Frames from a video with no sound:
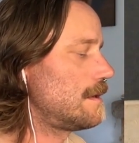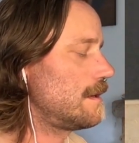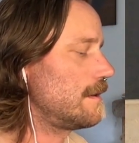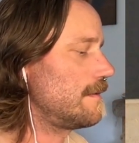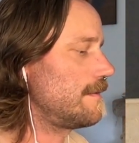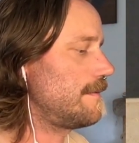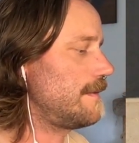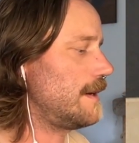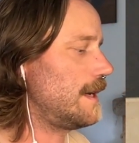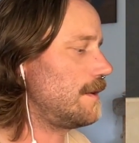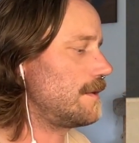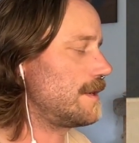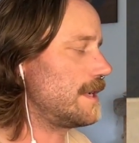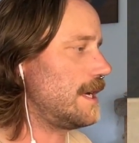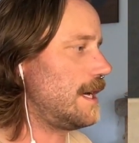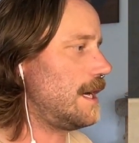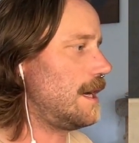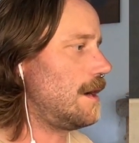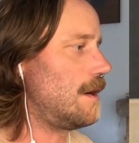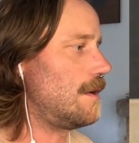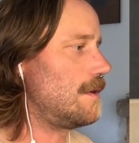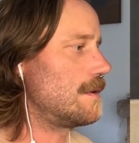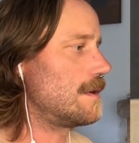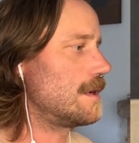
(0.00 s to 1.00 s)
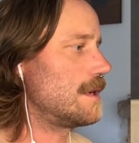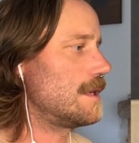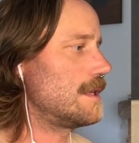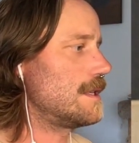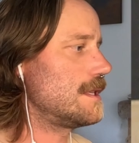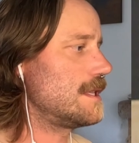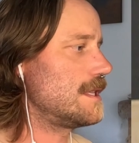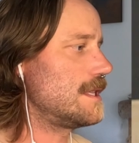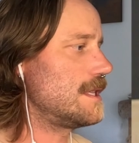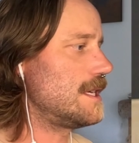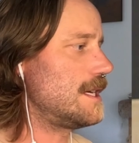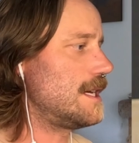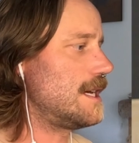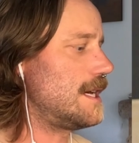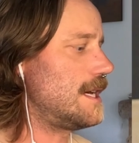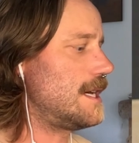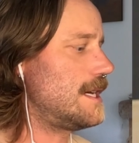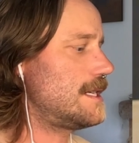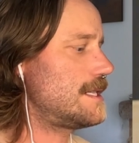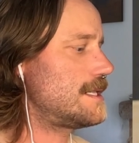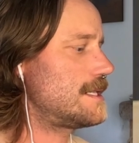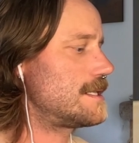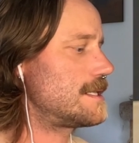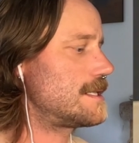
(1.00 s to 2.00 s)
found out
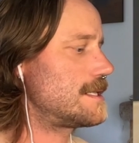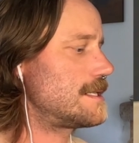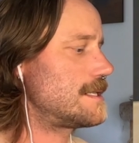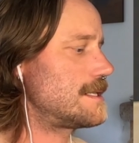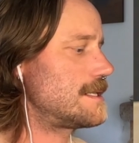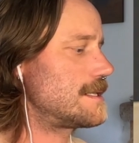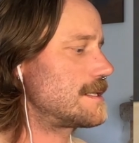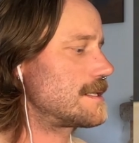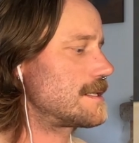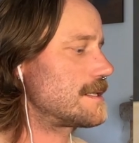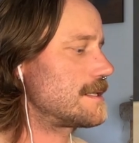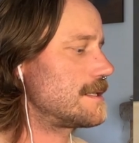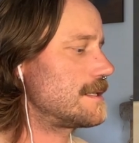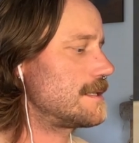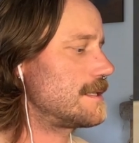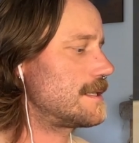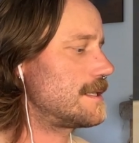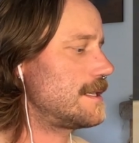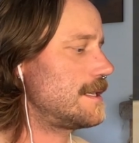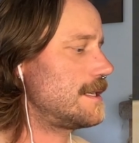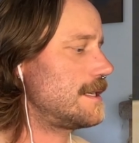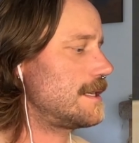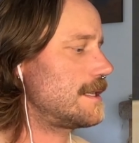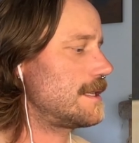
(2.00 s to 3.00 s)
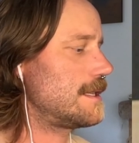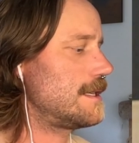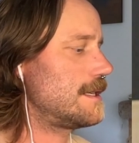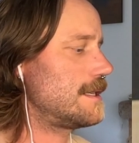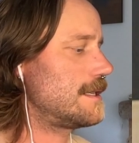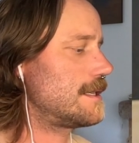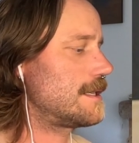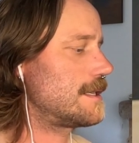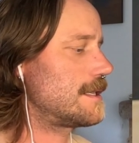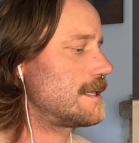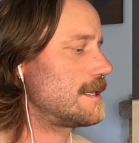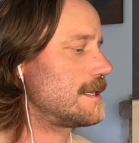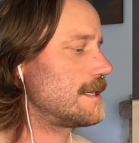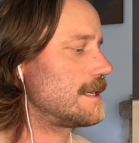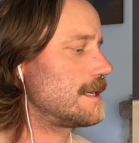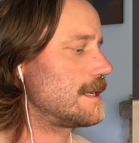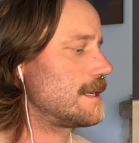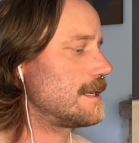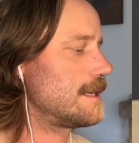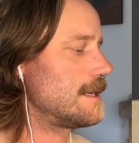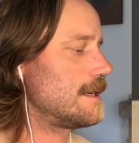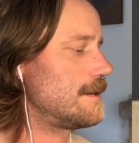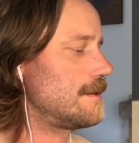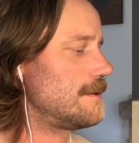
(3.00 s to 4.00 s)
that I can take this
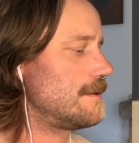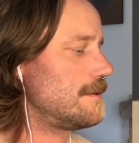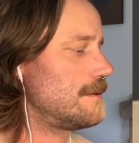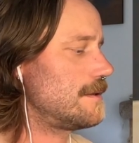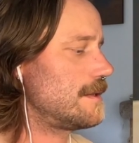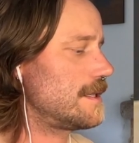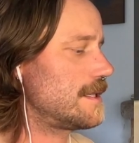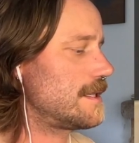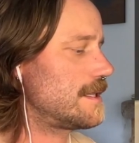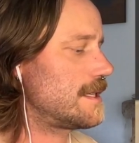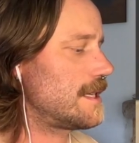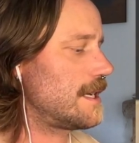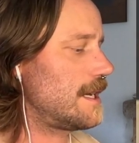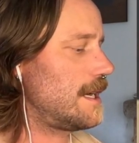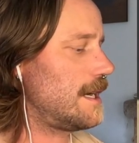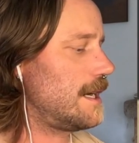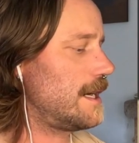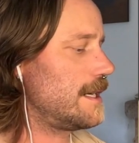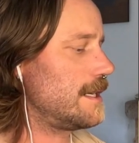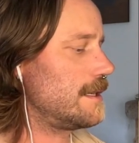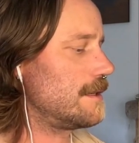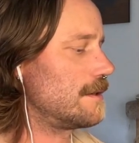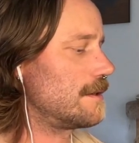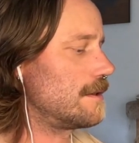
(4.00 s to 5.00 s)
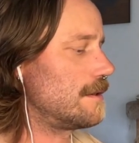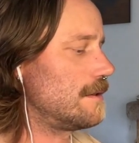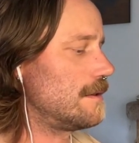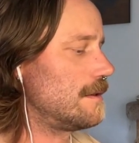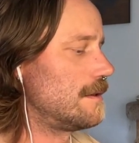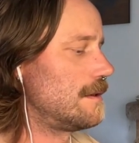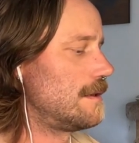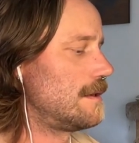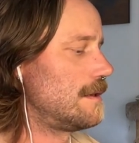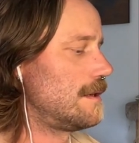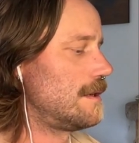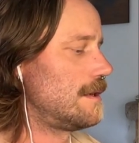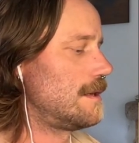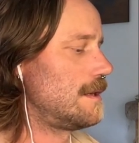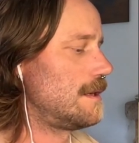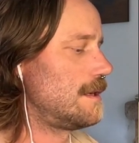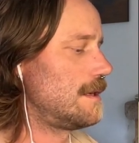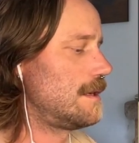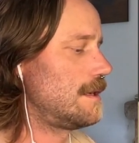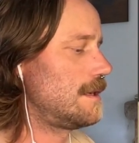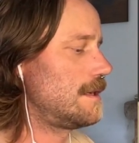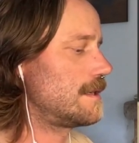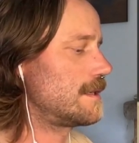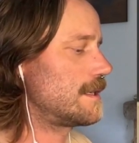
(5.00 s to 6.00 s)
thing out, this tiny little
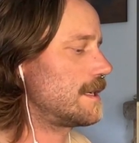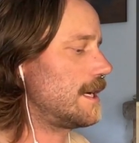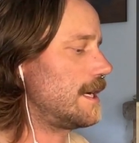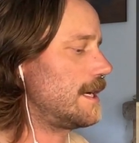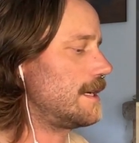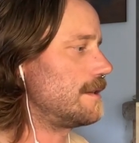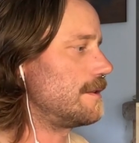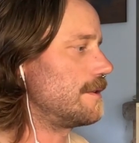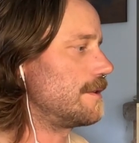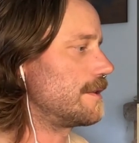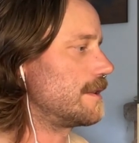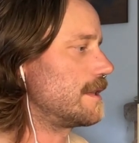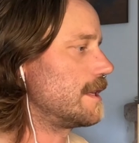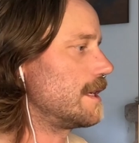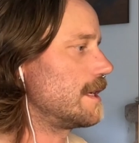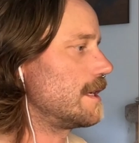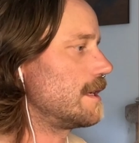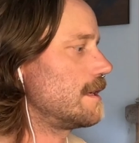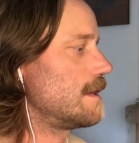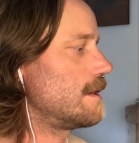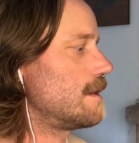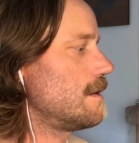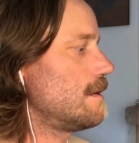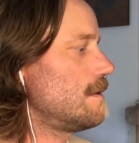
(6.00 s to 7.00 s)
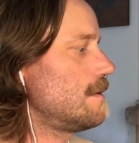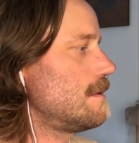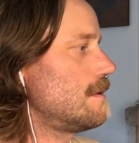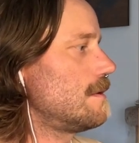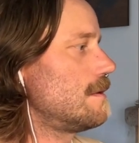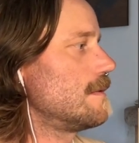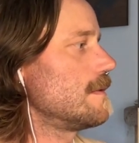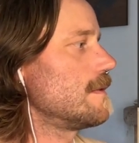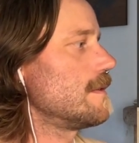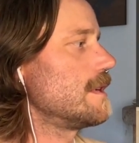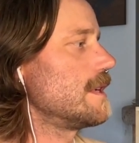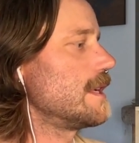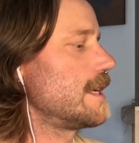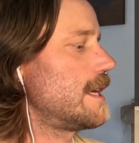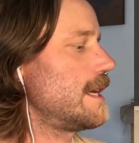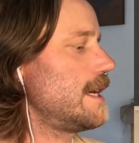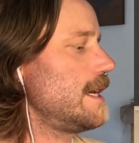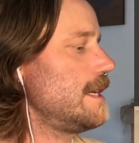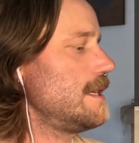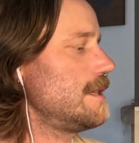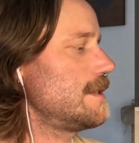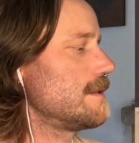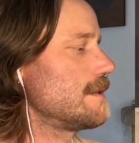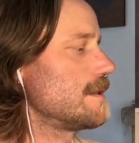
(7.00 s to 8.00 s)
thing, go over in a
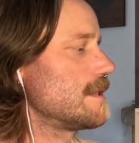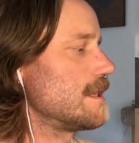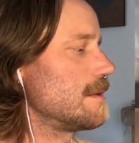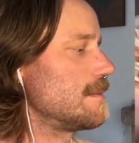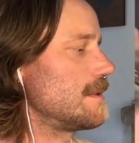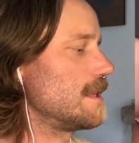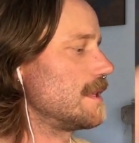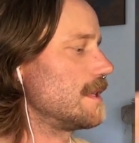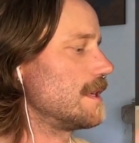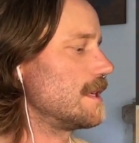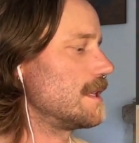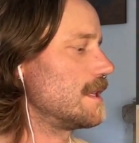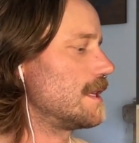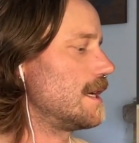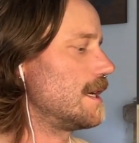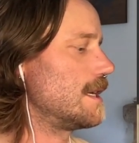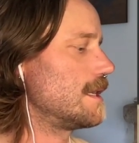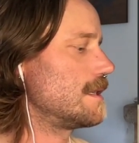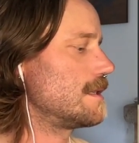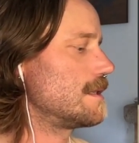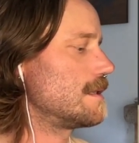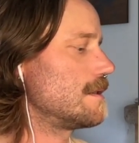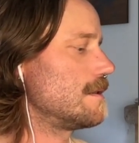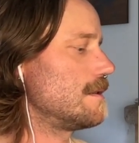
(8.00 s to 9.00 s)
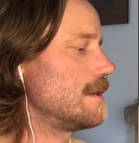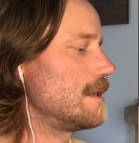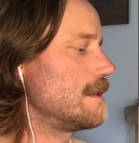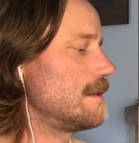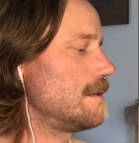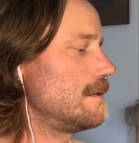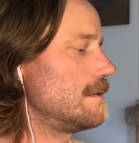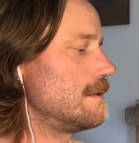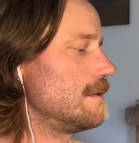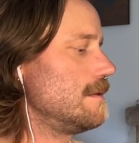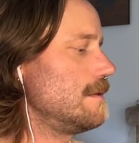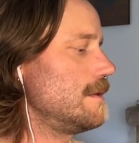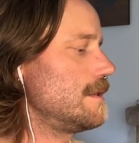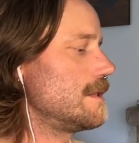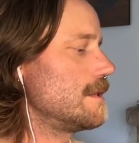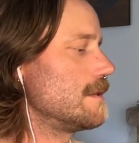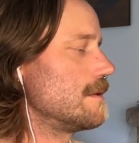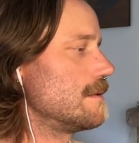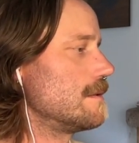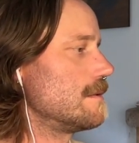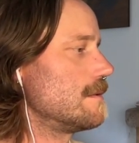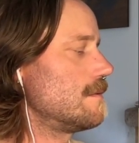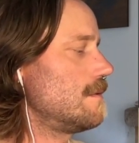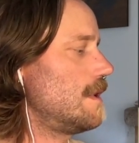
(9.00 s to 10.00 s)
case or something like that, so I don't lose
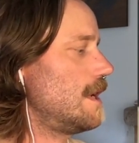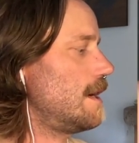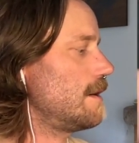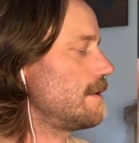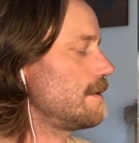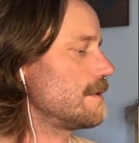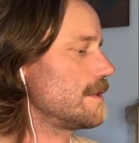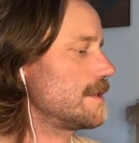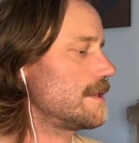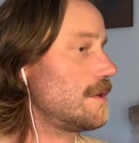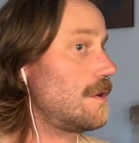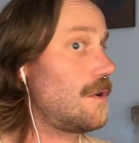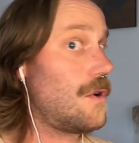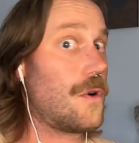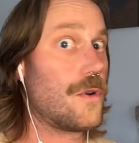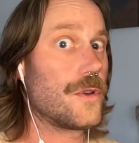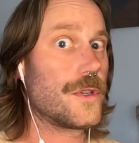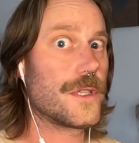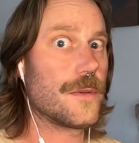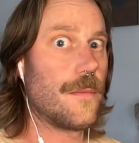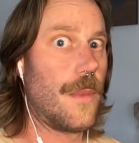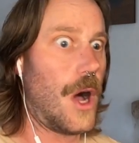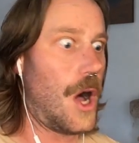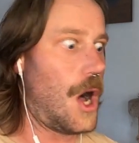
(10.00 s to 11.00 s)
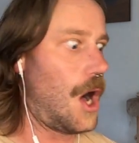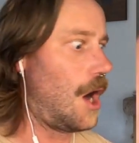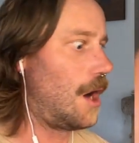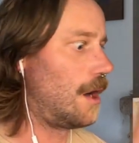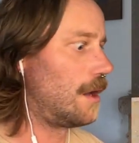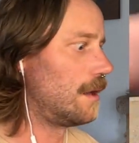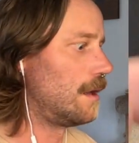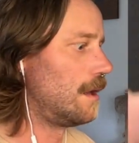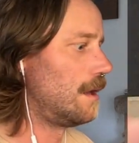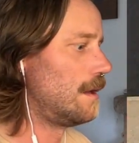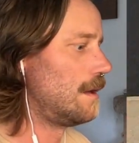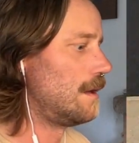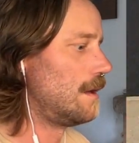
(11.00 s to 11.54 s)
you. Wow, you're so small.